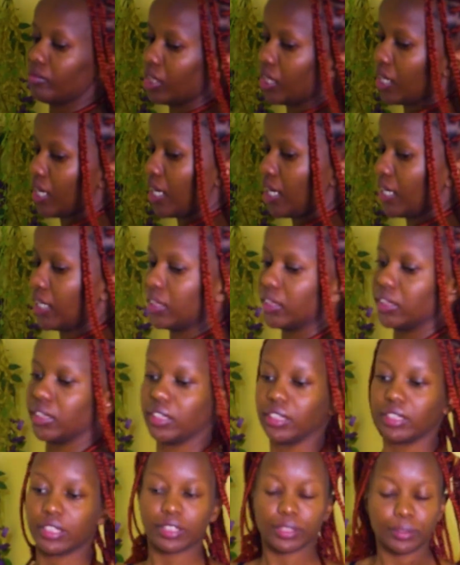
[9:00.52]

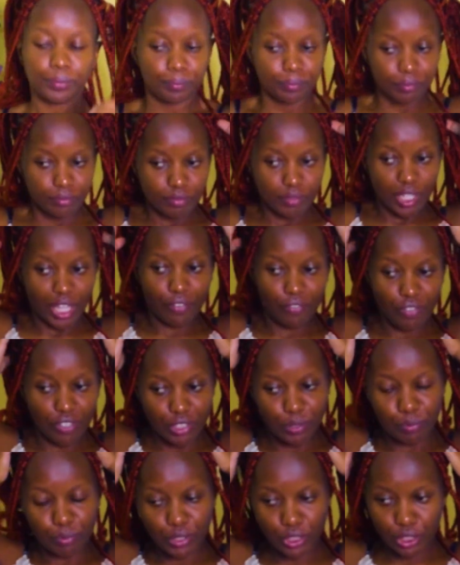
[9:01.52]
and I
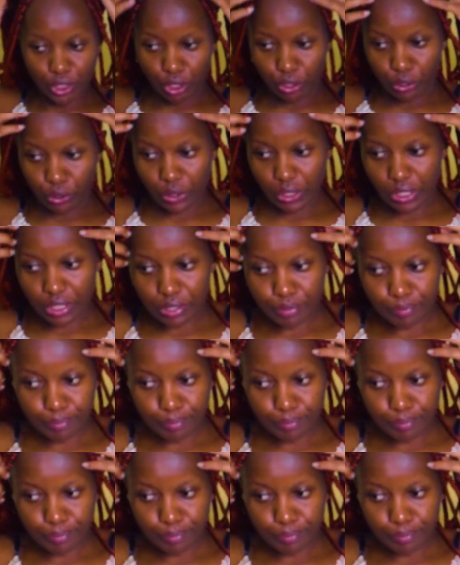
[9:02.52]
felt pretty cute.